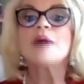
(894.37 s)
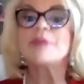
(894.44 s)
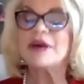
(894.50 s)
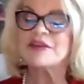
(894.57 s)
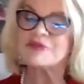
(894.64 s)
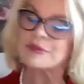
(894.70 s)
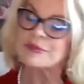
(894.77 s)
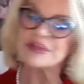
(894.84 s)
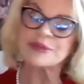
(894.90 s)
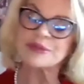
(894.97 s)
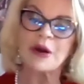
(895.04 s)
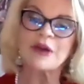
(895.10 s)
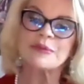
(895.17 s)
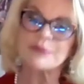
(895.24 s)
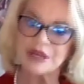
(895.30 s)
But from a
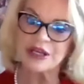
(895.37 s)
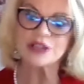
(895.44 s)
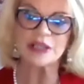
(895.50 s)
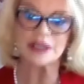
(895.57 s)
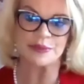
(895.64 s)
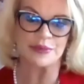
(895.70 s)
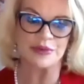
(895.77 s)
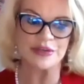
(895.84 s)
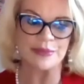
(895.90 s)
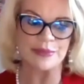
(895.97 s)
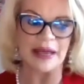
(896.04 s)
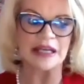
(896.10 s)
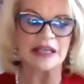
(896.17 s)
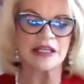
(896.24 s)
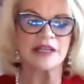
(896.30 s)
smart building
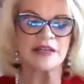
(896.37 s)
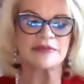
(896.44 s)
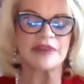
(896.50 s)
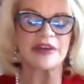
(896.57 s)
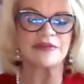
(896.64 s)
perspective,